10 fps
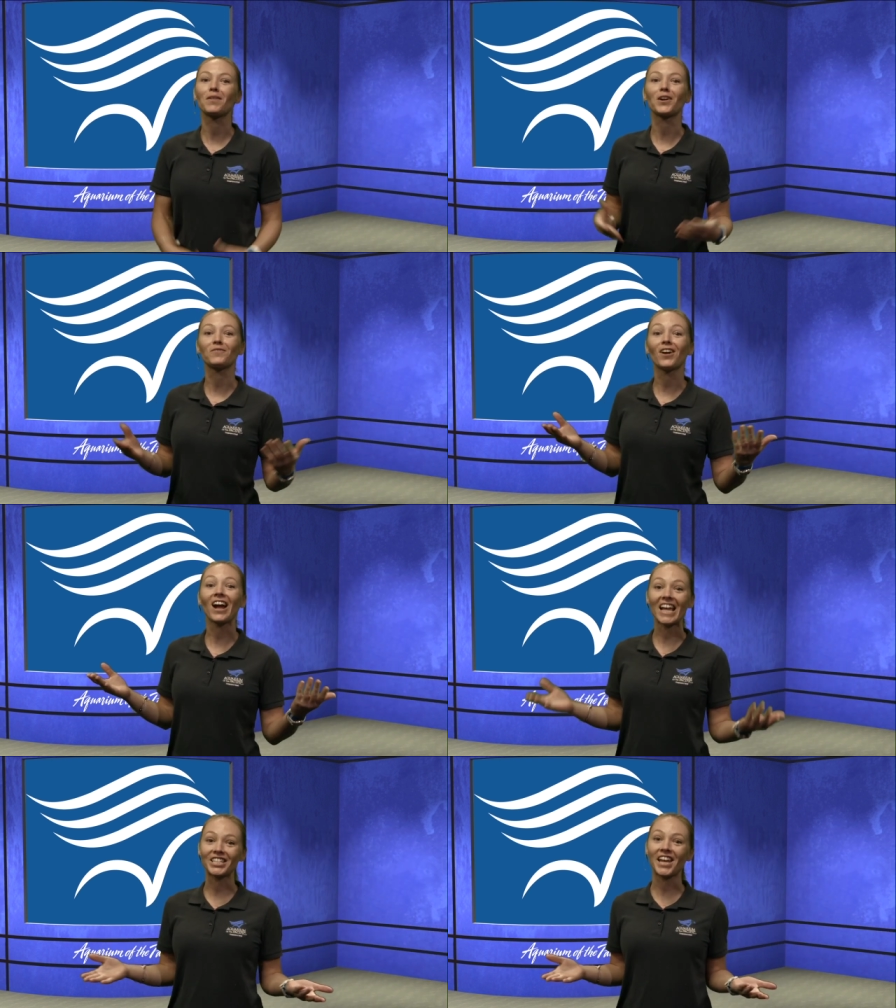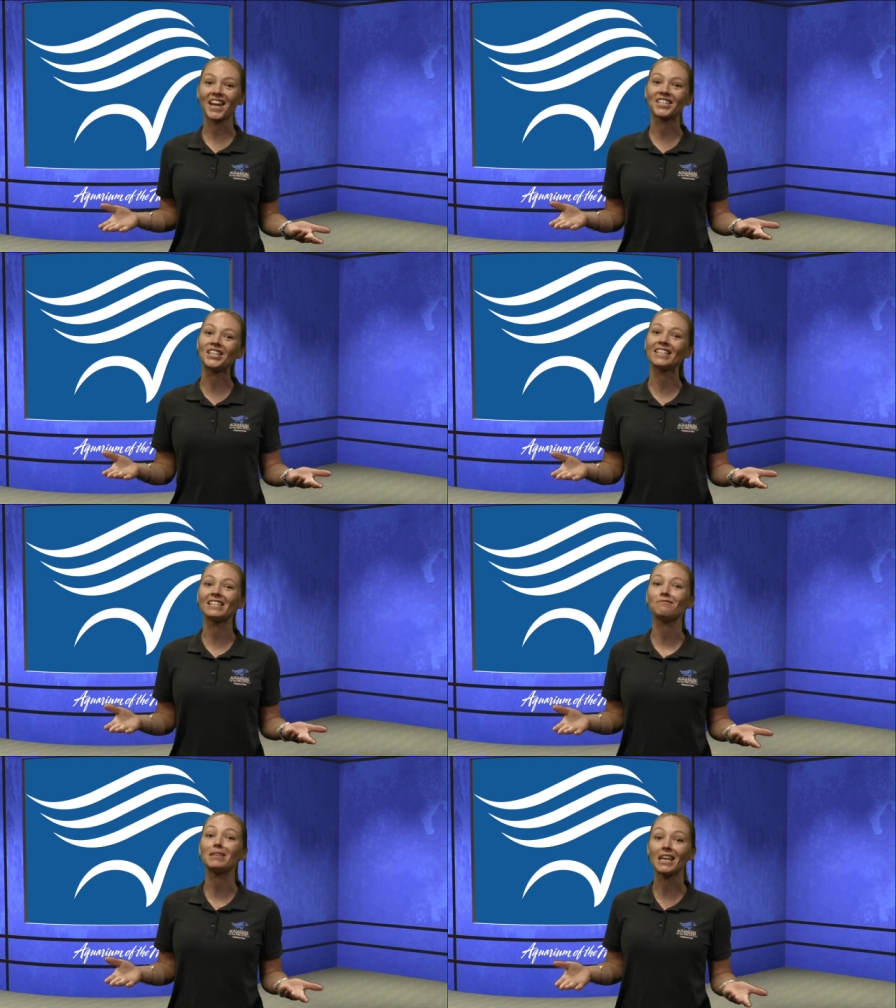part of our education
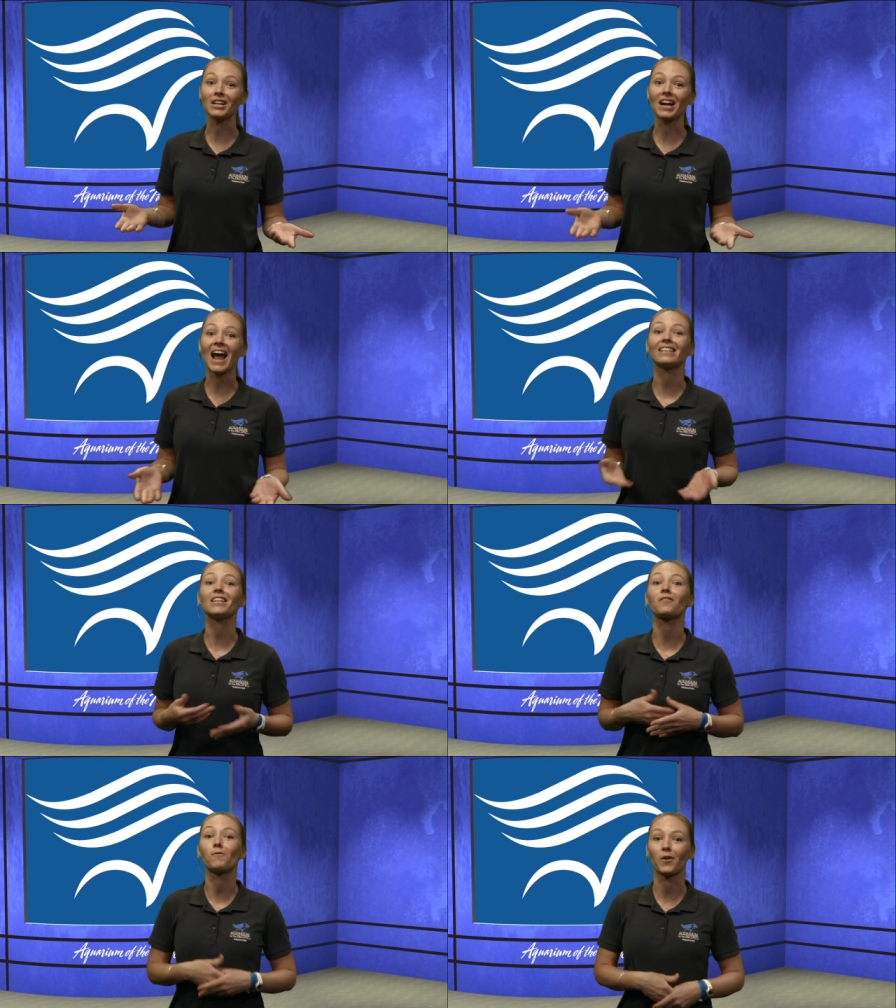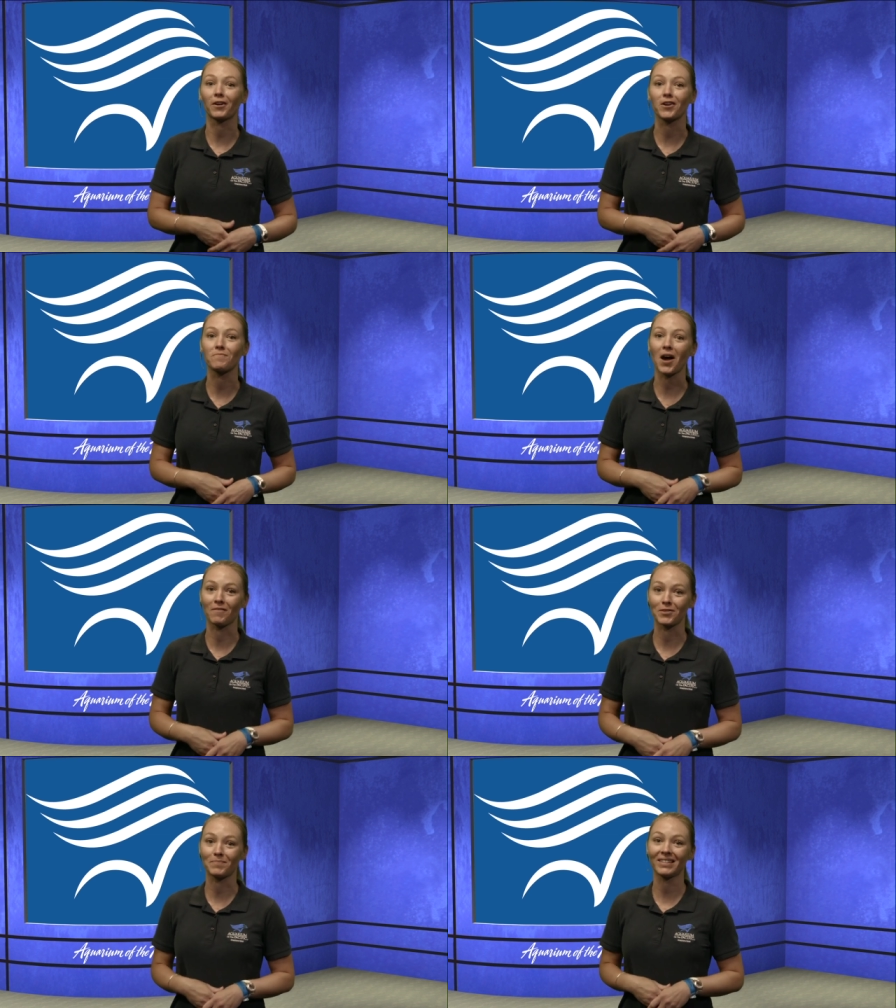team here at the Aquarium
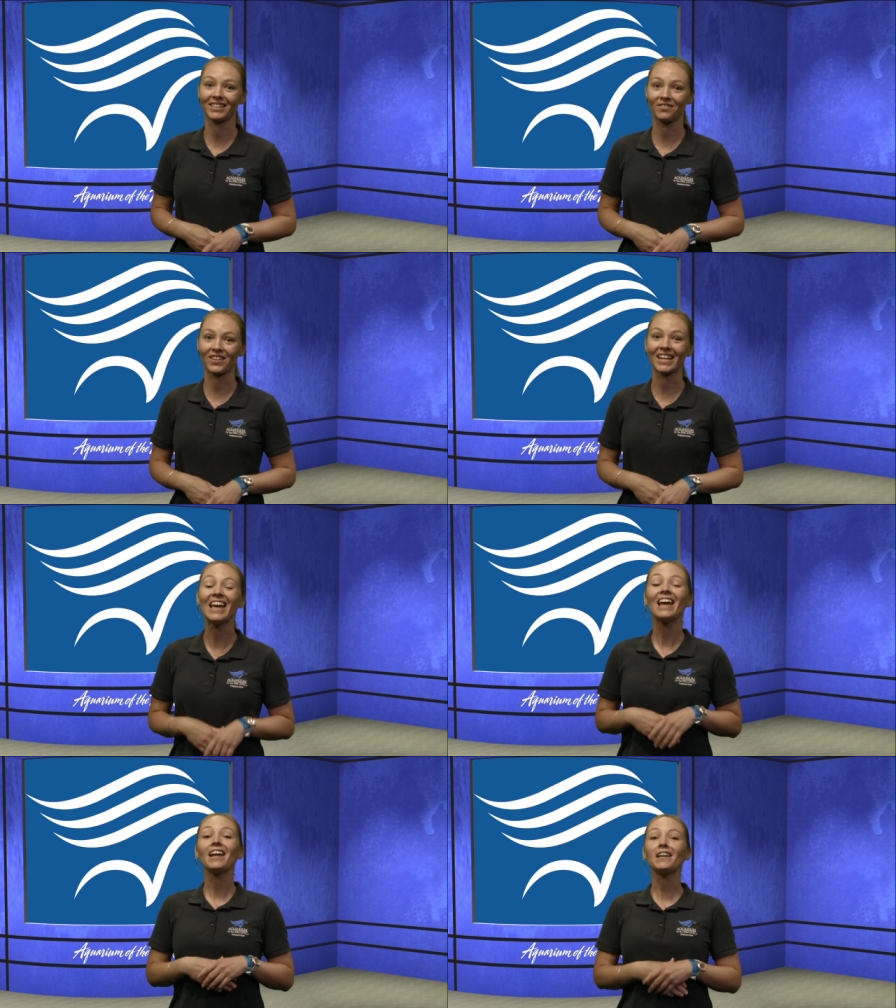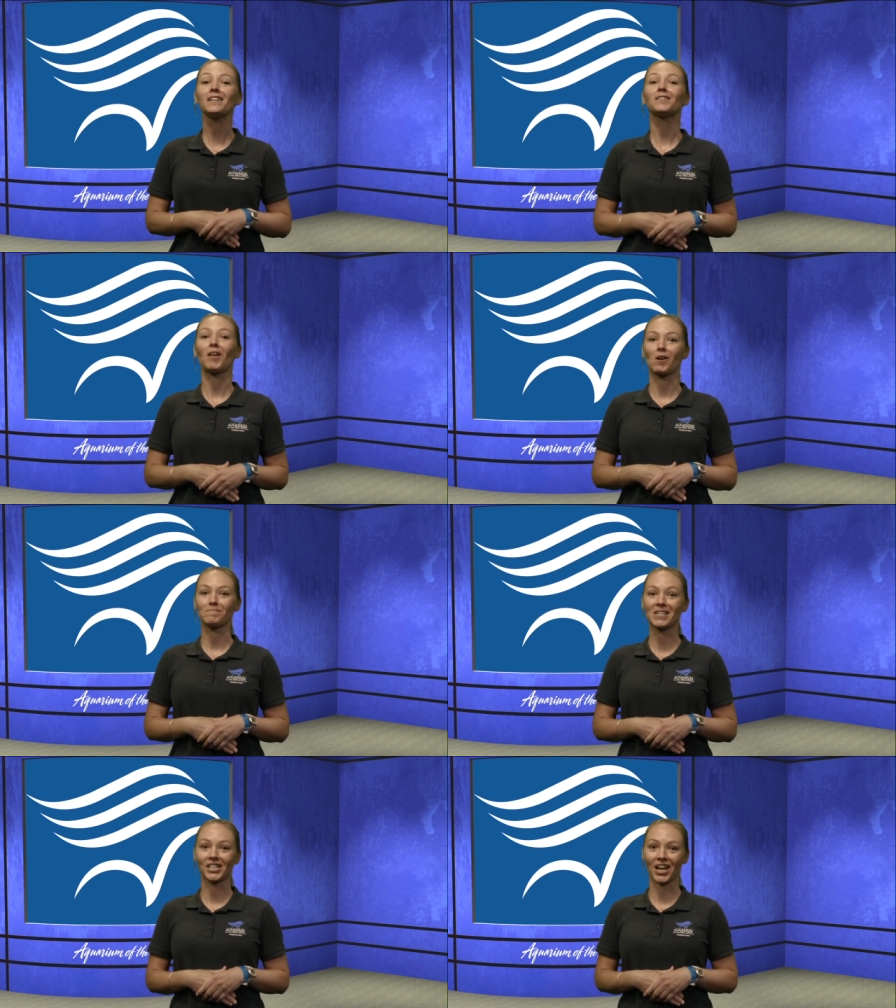of the Pacific in Long
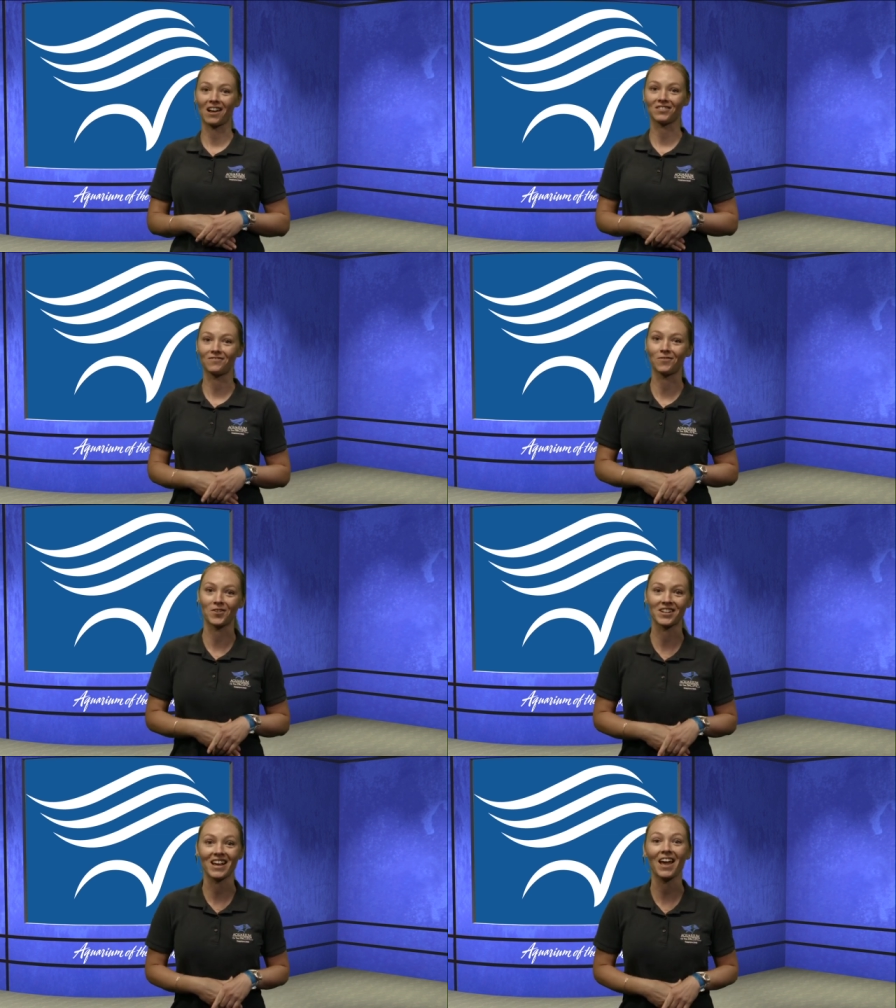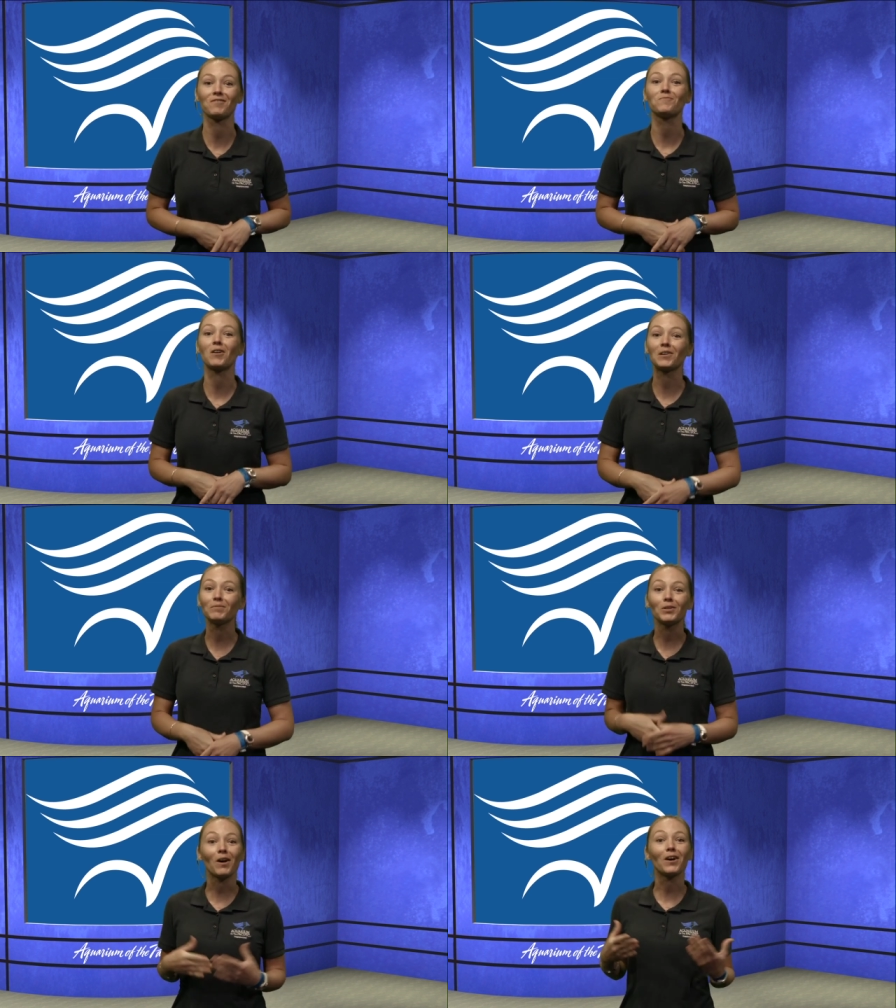Beach, California, and welcome
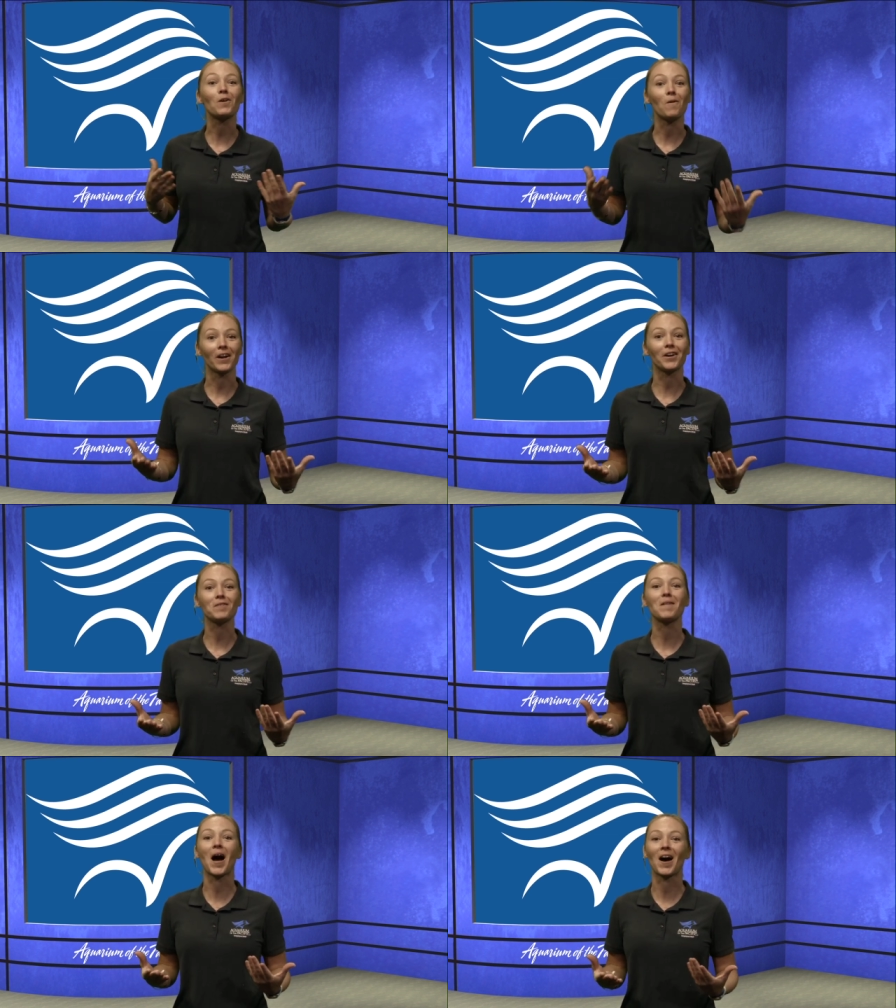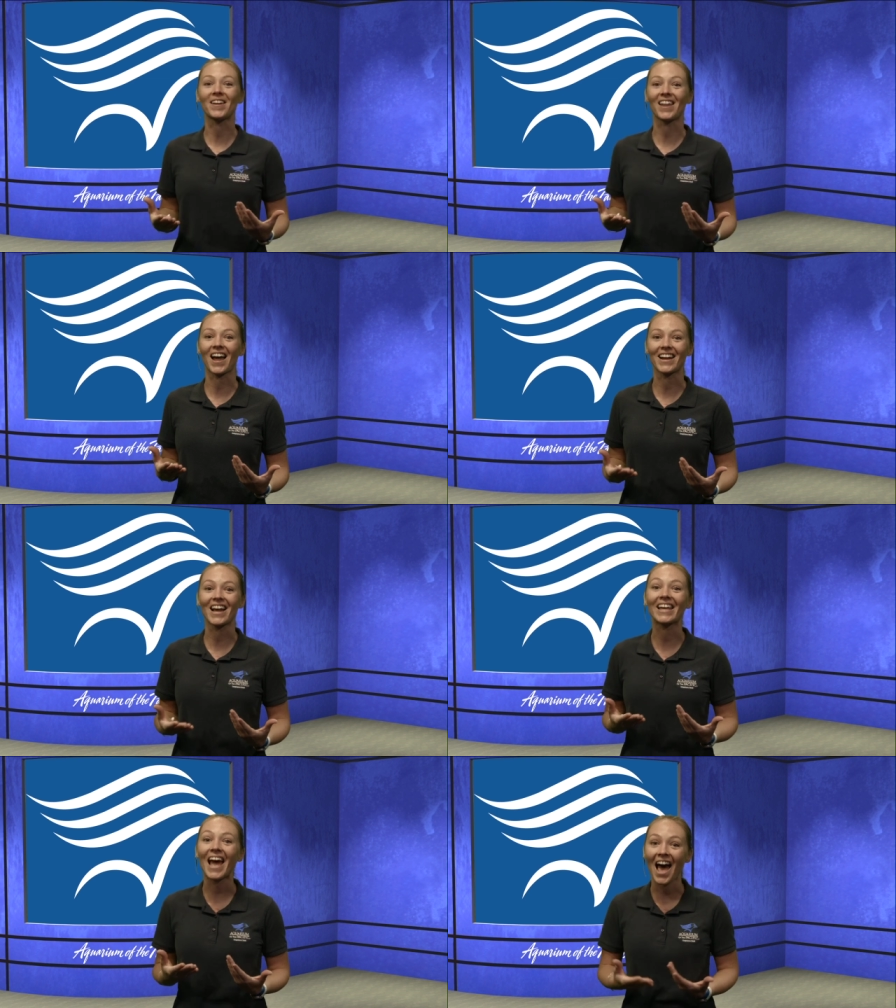to our Aquarium Online
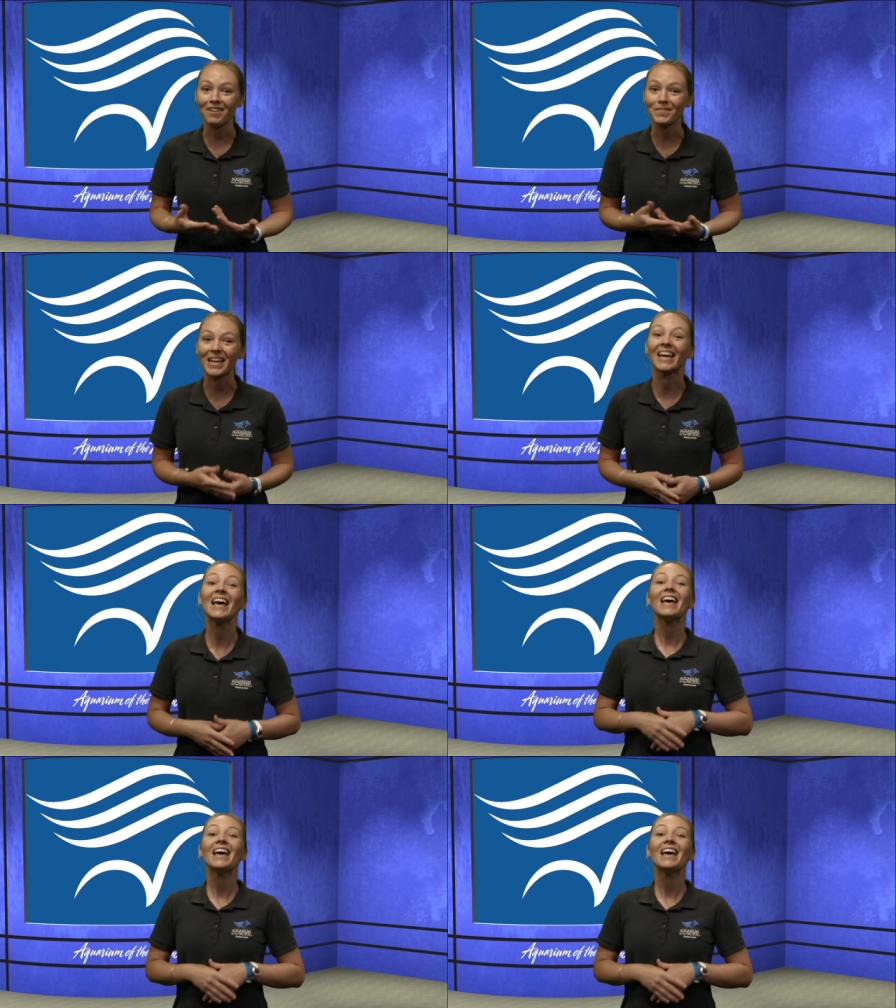Academy.